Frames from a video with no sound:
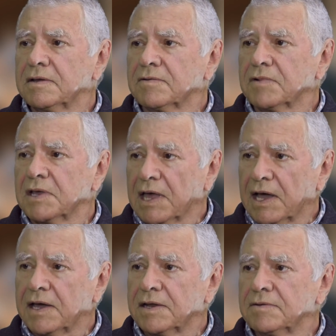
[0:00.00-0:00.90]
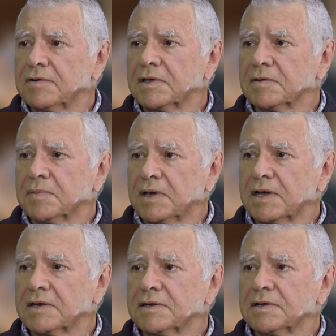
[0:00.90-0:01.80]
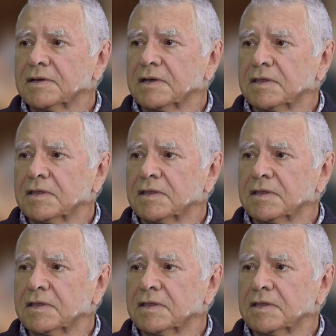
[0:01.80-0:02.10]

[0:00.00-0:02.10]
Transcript: relay it, recompact it, and